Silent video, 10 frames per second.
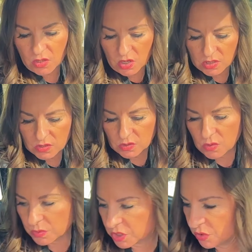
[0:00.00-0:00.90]

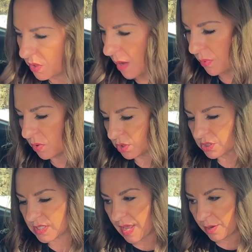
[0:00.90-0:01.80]
console with two cup
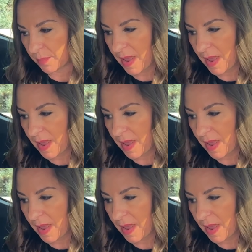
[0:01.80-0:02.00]
holders and our